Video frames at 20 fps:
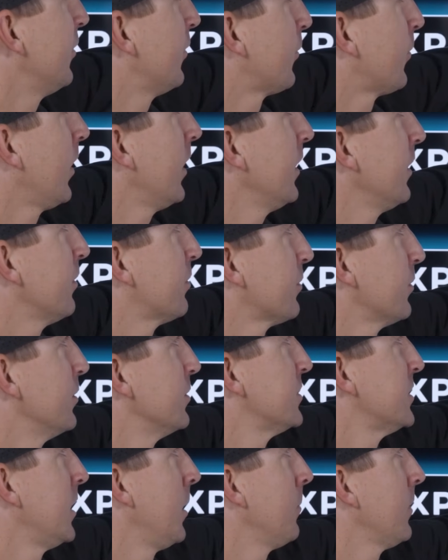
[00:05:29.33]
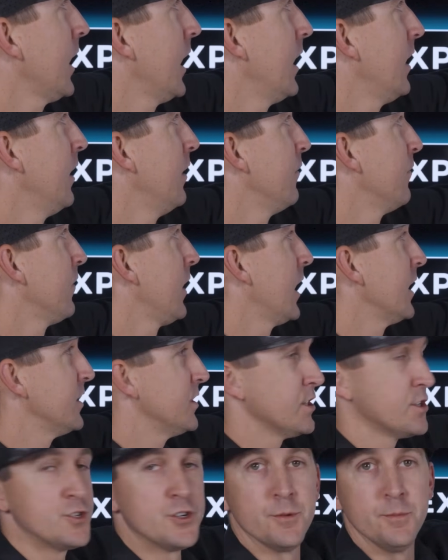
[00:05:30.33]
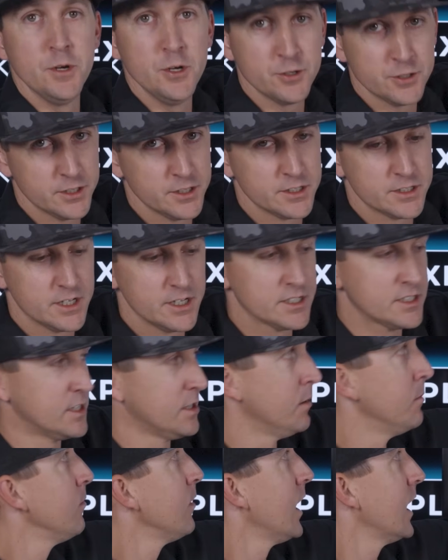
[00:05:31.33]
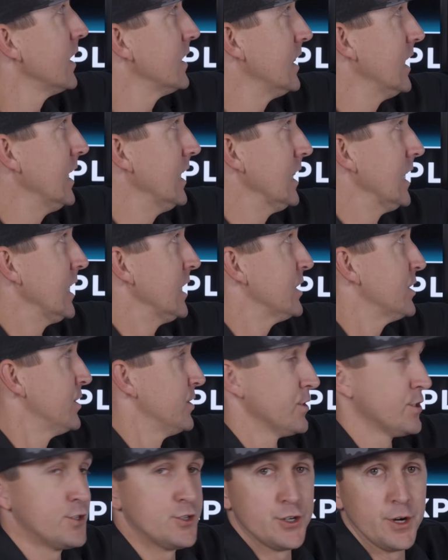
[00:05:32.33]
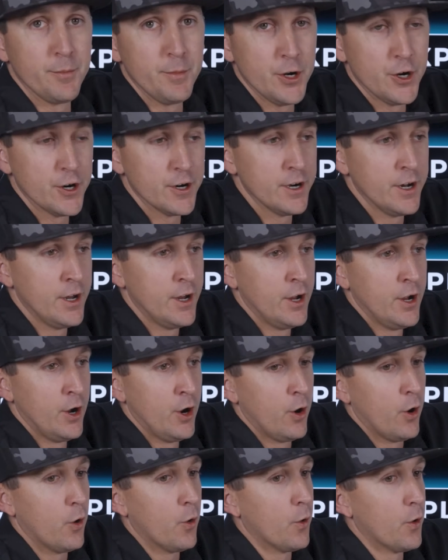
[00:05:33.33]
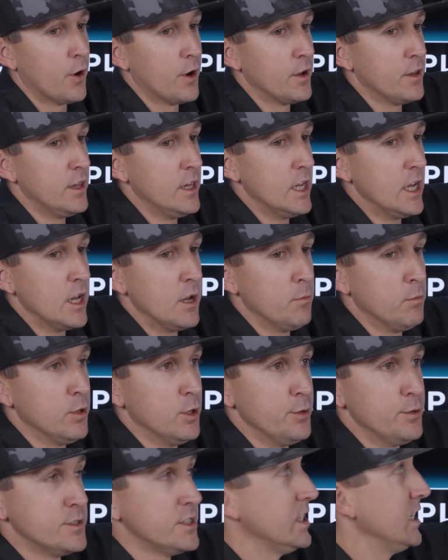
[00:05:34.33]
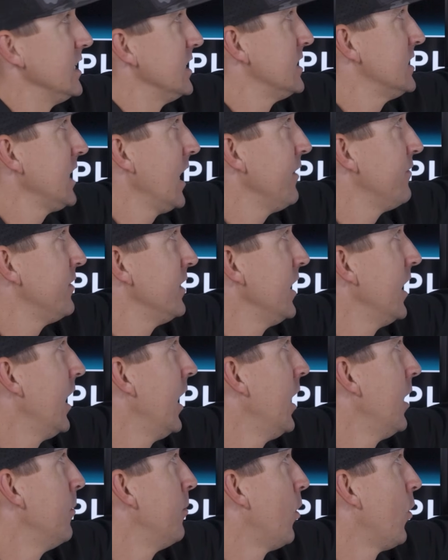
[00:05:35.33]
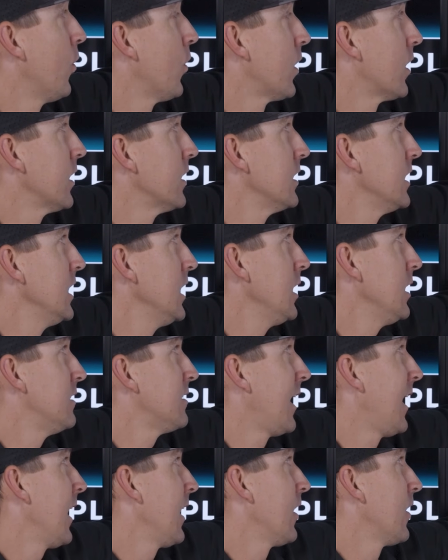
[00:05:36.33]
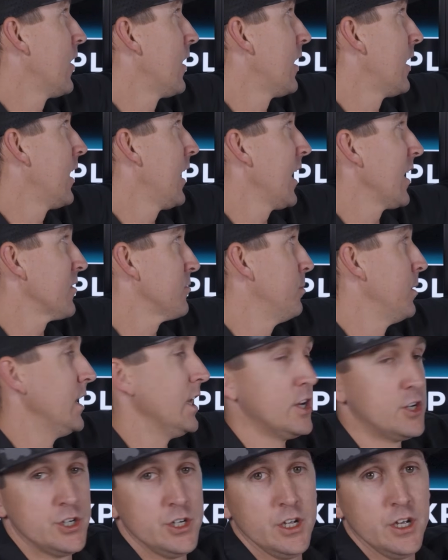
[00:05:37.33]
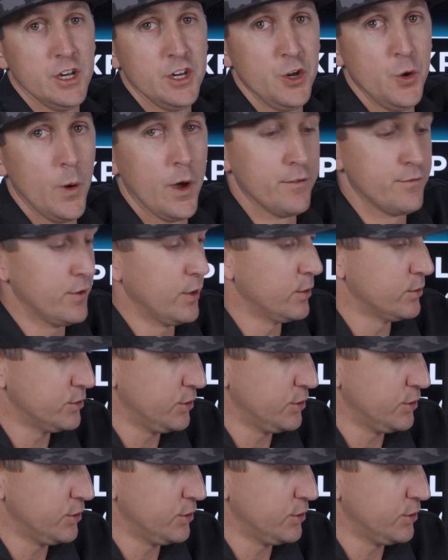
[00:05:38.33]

they're running through some kind of like distribution system like the Lynx distributor or the Blue Sea Safety Hub or the Tiger Expedition UFO